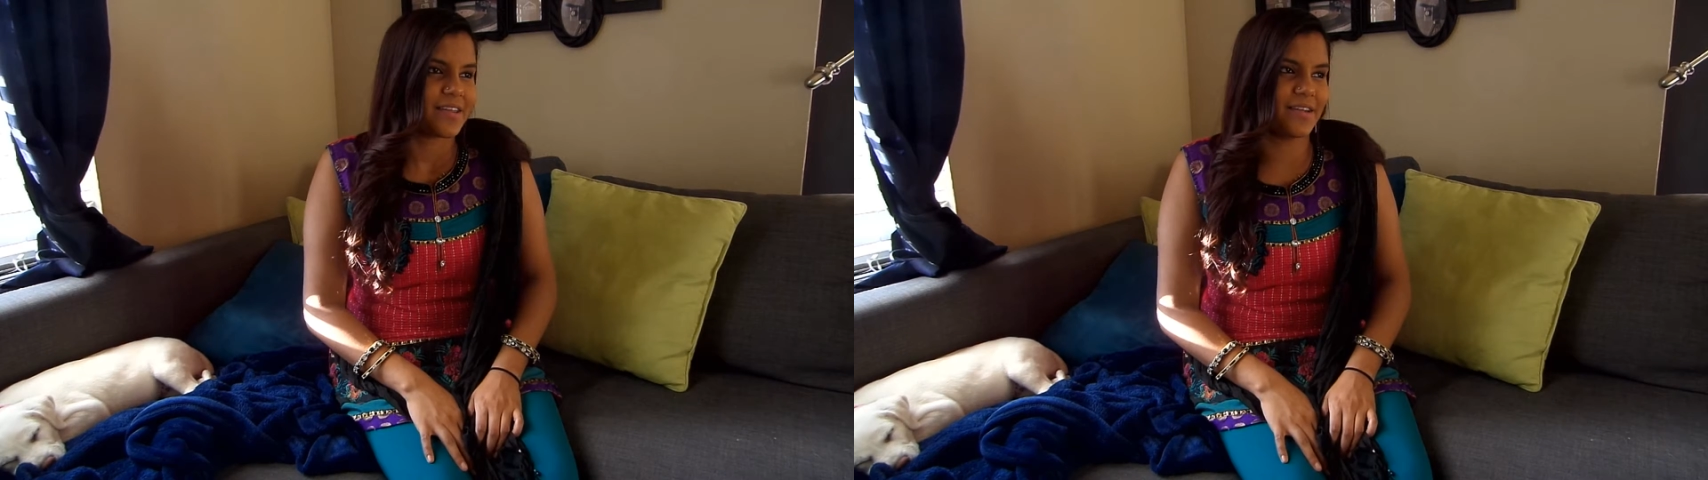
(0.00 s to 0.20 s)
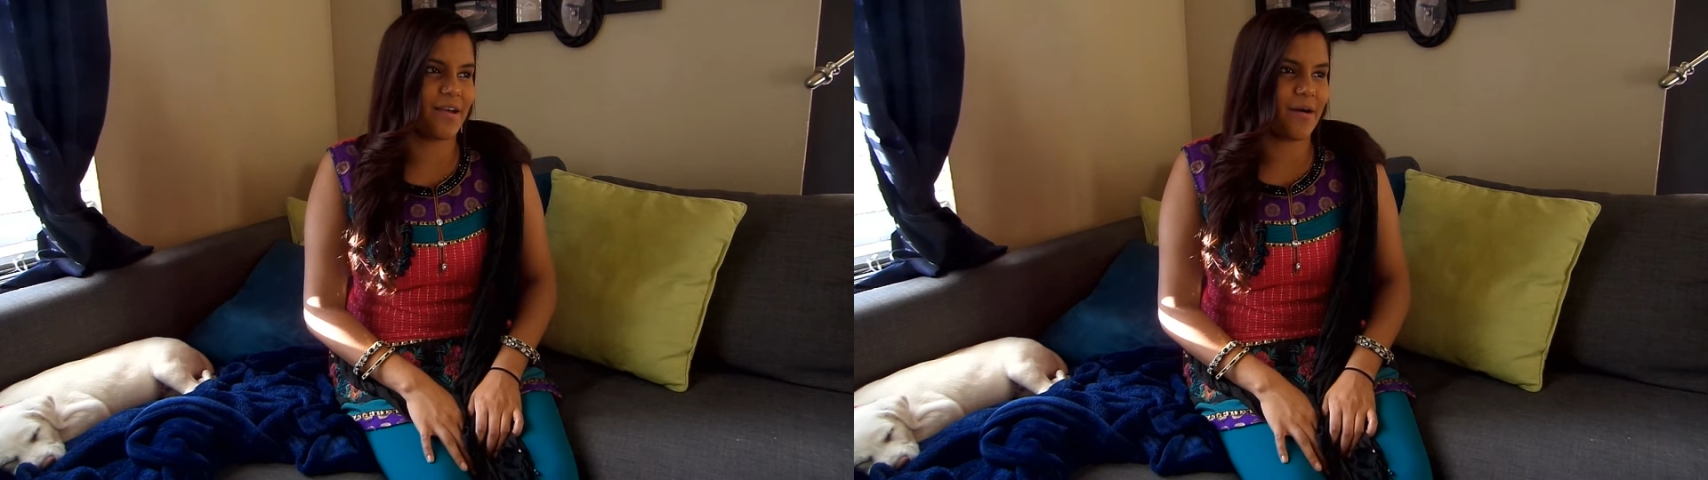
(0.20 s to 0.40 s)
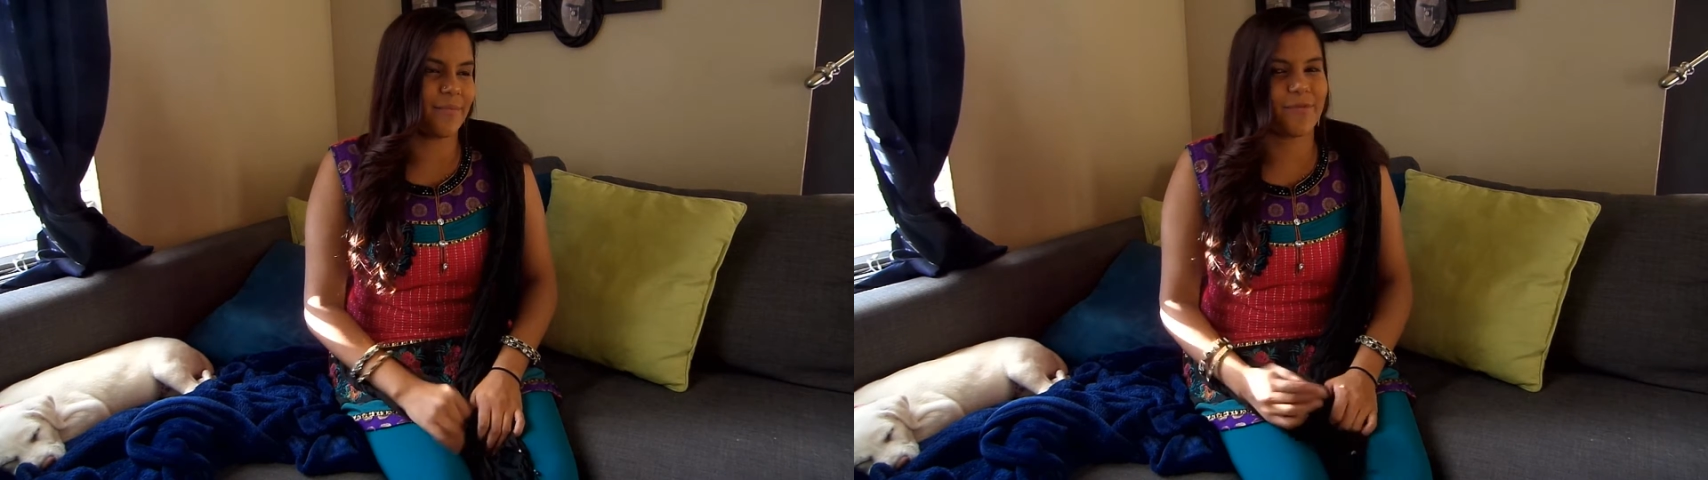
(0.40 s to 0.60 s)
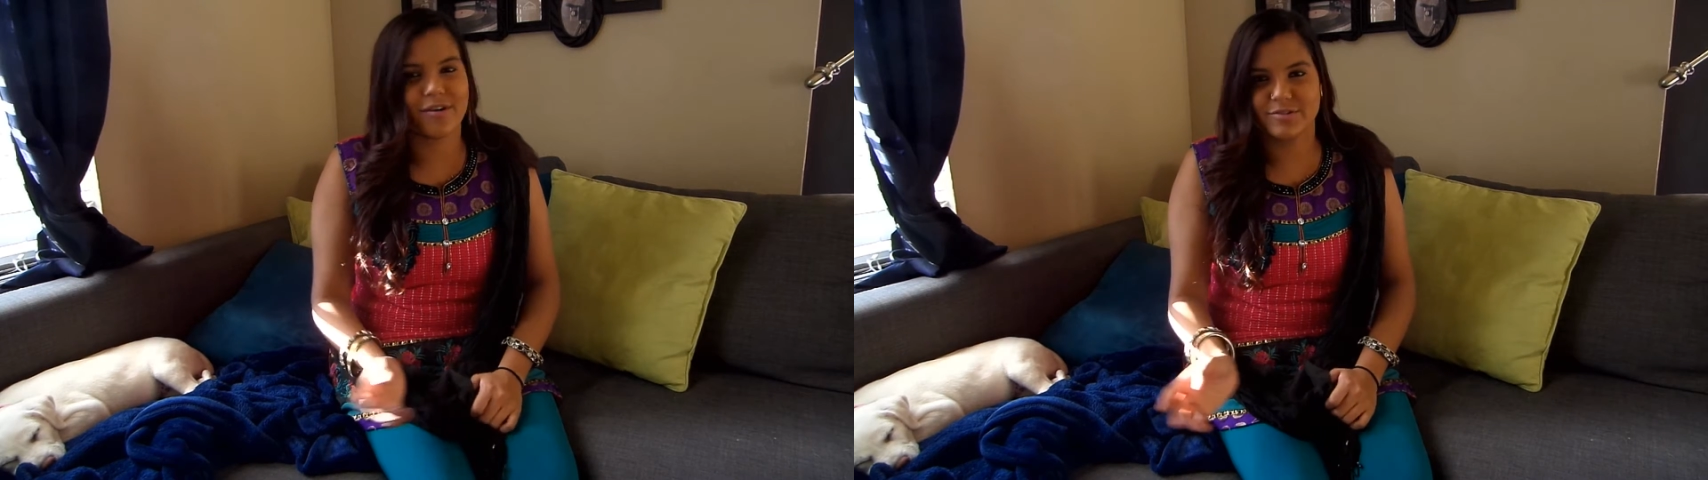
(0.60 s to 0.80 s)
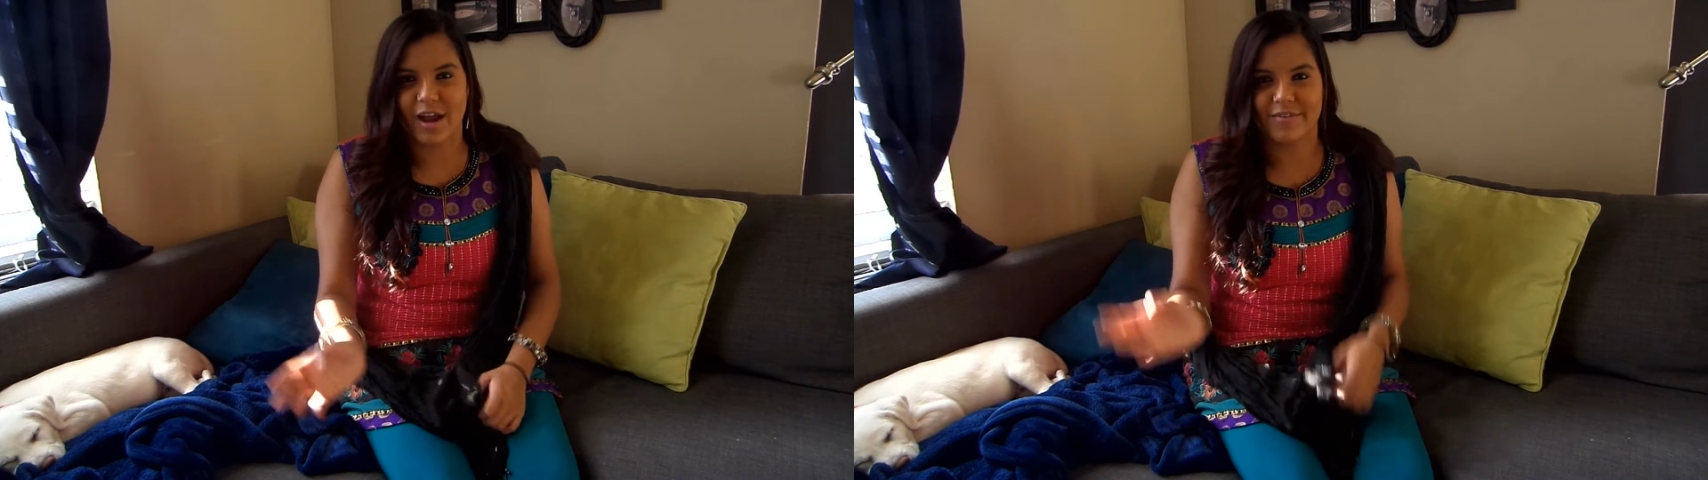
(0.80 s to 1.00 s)
You know, and we're
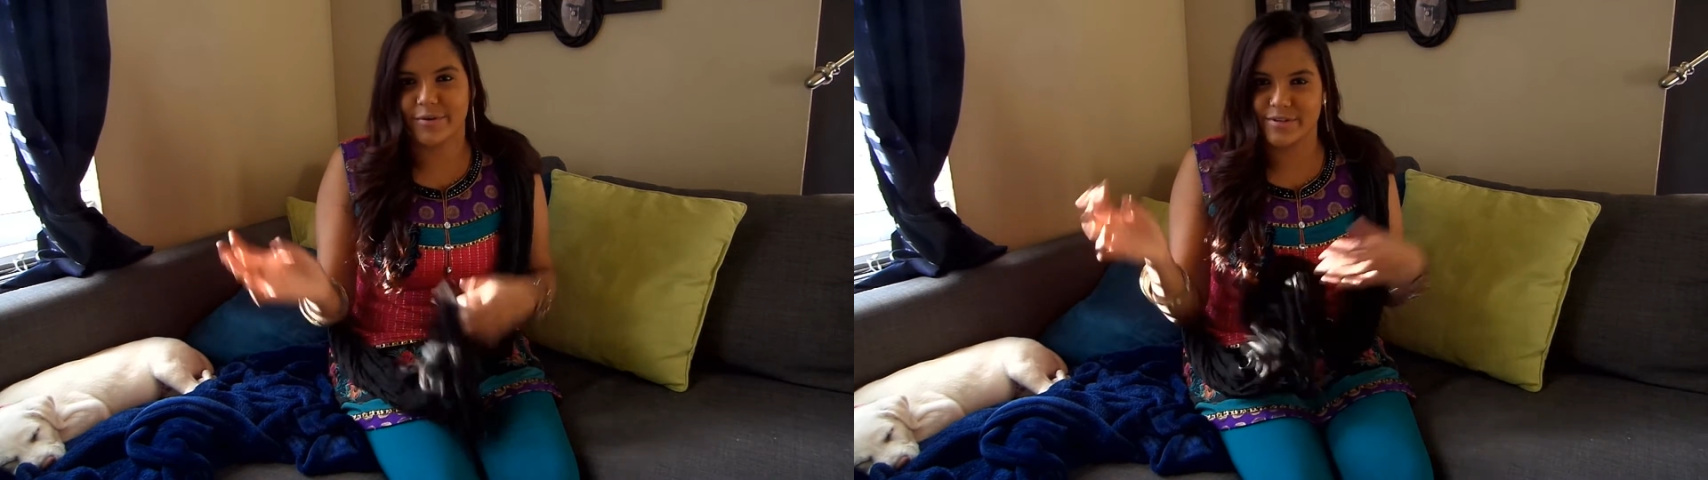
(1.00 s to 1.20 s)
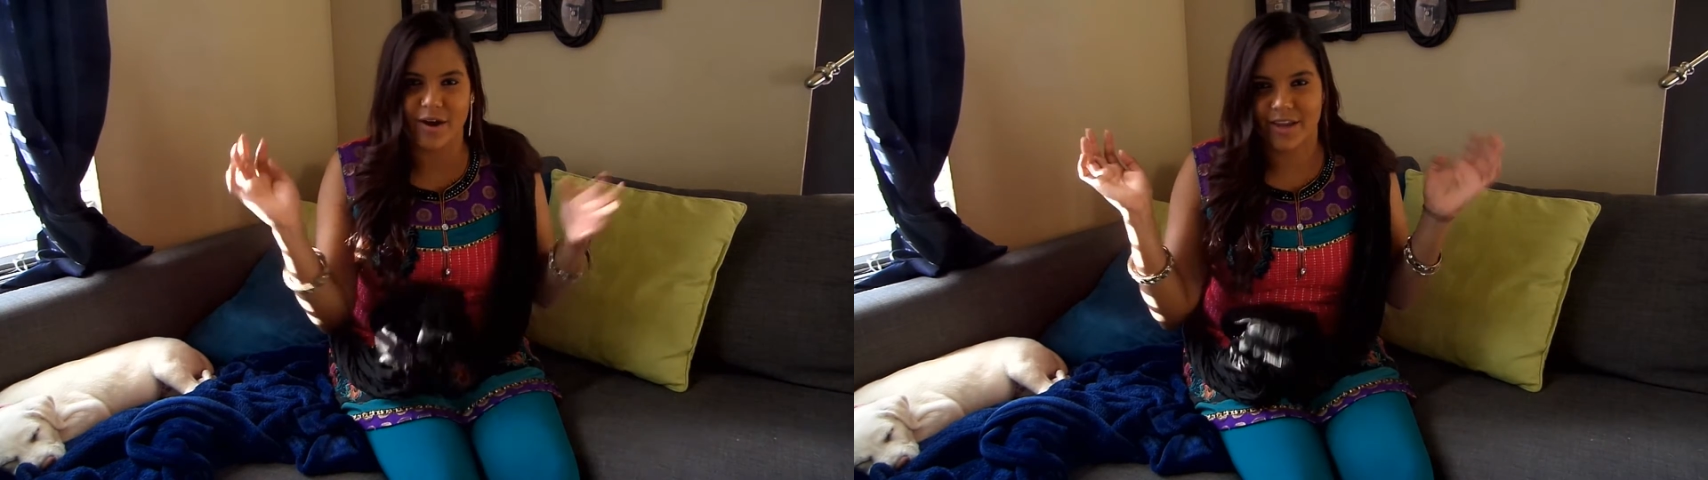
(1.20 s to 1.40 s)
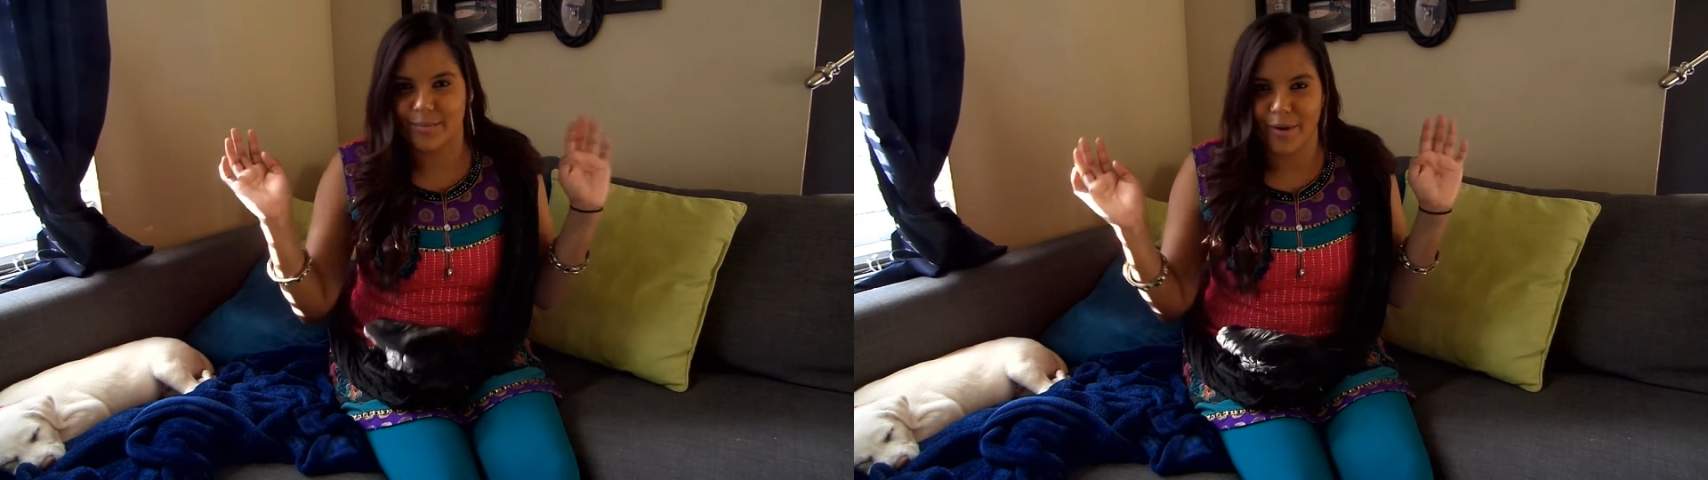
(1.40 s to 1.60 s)
all driving, we're talking